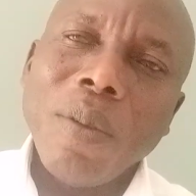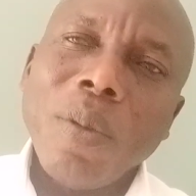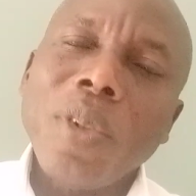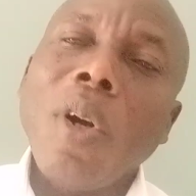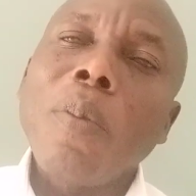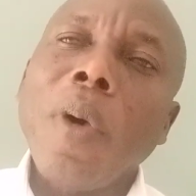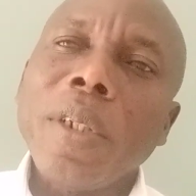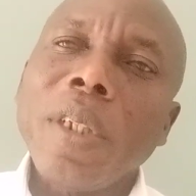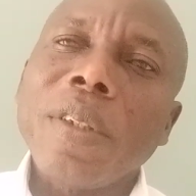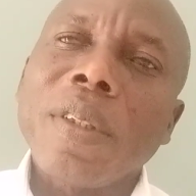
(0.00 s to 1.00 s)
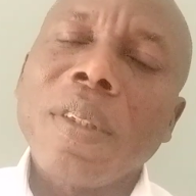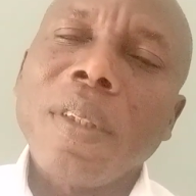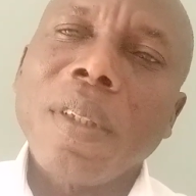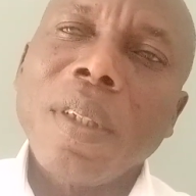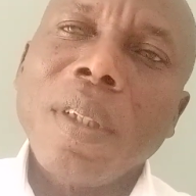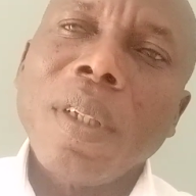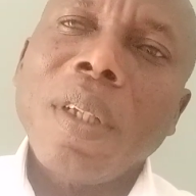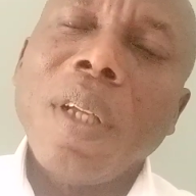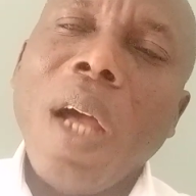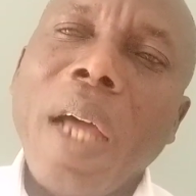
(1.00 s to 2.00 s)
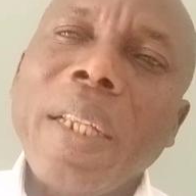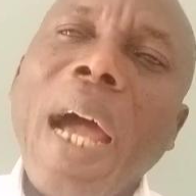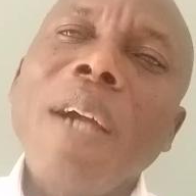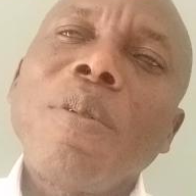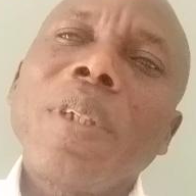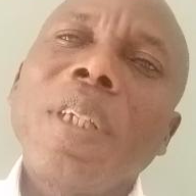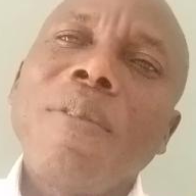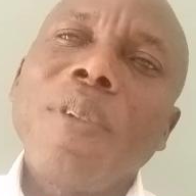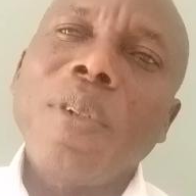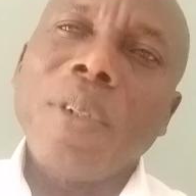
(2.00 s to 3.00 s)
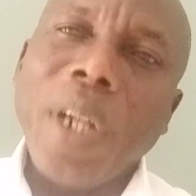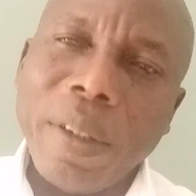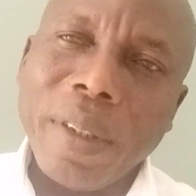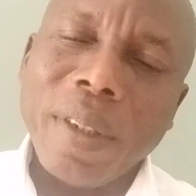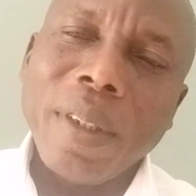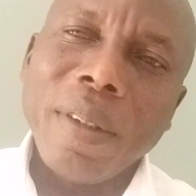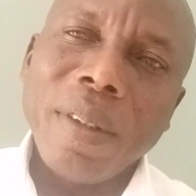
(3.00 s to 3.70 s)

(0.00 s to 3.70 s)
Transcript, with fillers: with your burdens, and I will give you rest.